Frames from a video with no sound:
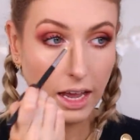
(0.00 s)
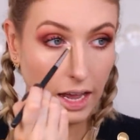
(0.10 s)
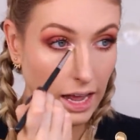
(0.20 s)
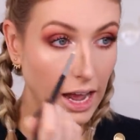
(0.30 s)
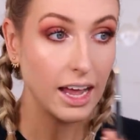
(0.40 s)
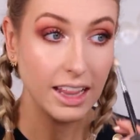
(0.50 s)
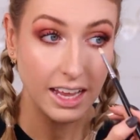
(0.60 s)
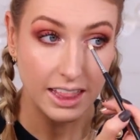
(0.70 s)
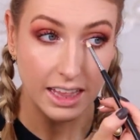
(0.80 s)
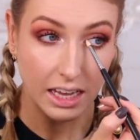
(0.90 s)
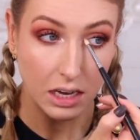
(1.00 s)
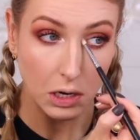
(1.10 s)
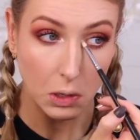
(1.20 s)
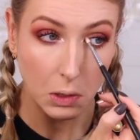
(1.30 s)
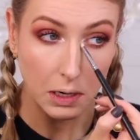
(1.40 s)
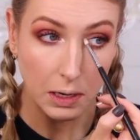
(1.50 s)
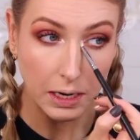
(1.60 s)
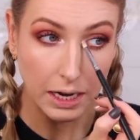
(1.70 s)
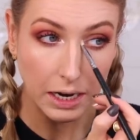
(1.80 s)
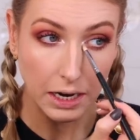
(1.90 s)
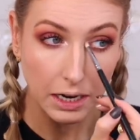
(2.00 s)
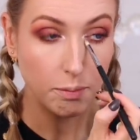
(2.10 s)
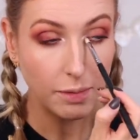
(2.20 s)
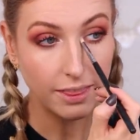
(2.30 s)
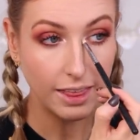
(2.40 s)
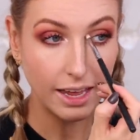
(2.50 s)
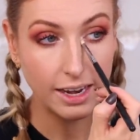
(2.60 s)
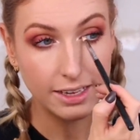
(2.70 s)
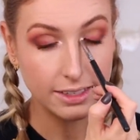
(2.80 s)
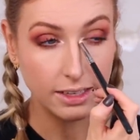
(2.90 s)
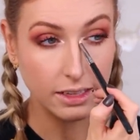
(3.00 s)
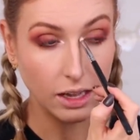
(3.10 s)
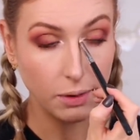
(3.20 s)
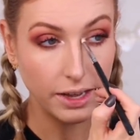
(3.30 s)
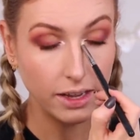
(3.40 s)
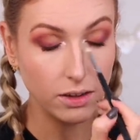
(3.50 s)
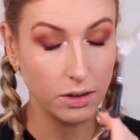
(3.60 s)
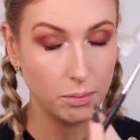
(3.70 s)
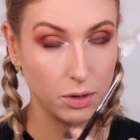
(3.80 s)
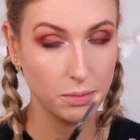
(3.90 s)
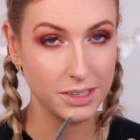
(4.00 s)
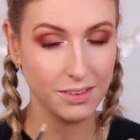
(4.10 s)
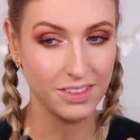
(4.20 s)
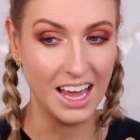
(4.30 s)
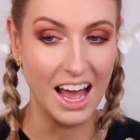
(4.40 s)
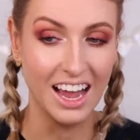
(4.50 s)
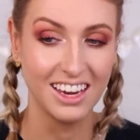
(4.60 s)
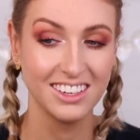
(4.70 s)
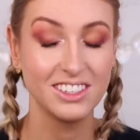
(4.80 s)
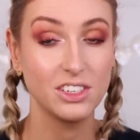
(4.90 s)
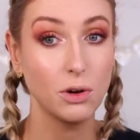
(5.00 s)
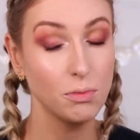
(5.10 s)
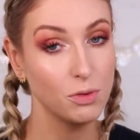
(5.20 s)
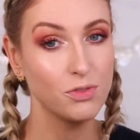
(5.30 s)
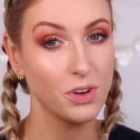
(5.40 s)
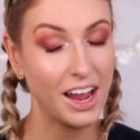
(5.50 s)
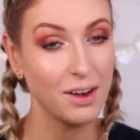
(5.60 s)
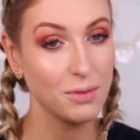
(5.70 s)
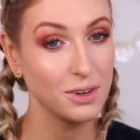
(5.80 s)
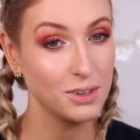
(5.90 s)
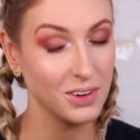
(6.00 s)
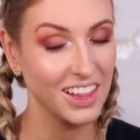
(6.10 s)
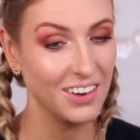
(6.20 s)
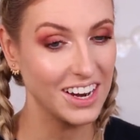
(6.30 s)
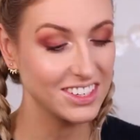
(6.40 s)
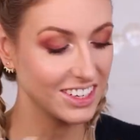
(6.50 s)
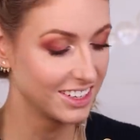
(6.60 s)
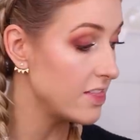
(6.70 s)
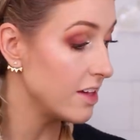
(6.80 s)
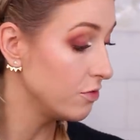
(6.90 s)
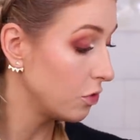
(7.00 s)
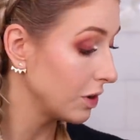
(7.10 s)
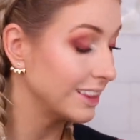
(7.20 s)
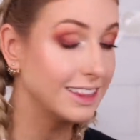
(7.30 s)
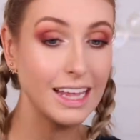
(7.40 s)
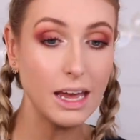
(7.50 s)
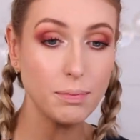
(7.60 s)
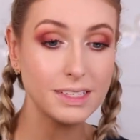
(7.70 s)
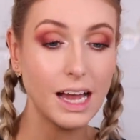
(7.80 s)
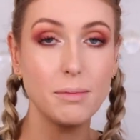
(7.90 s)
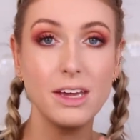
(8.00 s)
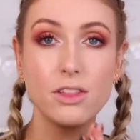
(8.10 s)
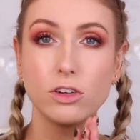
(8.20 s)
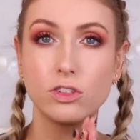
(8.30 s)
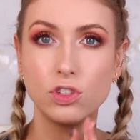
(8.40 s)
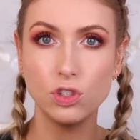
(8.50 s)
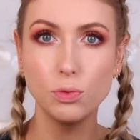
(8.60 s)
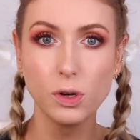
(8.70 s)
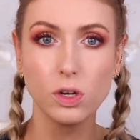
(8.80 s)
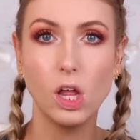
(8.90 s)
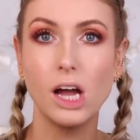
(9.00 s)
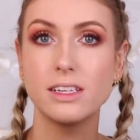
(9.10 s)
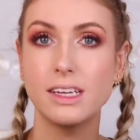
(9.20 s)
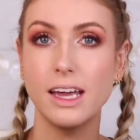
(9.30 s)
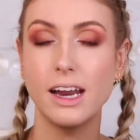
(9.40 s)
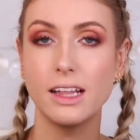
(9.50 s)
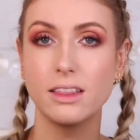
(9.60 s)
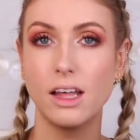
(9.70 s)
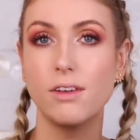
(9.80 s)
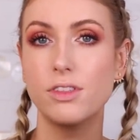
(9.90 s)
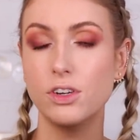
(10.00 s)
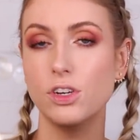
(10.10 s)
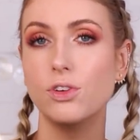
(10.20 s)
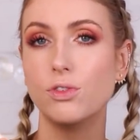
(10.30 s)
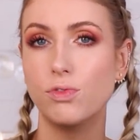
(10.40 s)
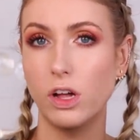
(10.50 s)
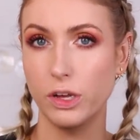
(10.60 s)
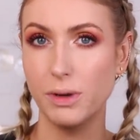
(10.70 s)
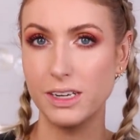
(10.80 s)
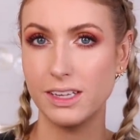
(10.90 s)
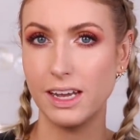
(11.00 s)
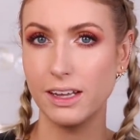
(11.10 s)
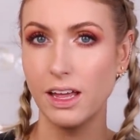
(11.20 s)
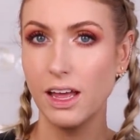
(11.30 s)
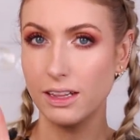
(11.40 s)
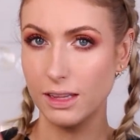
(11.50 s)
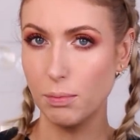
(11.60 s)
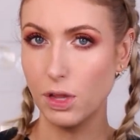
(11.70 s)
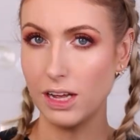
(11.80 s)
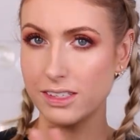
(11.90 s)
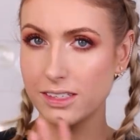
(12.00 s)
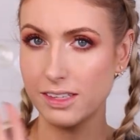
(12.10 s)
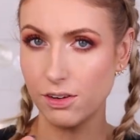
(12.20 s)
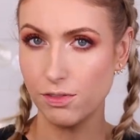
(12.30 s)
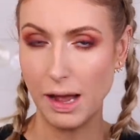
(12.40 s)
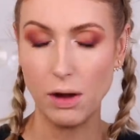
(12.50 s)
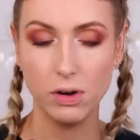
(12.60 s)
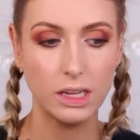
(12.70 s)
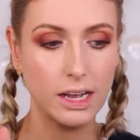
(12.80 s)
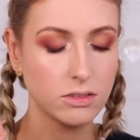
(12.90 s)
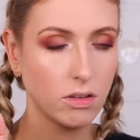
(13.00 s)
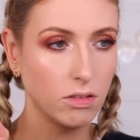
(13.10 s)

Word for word: Gotta highlight the inner corner here. Make that nice and glowy. Oh, I poked myself in the eye. Don't move your head when you're doing that, Rachel. And then for lips, I'm either super glossy and I love the new volumizing lip glosses that are from Hourglass.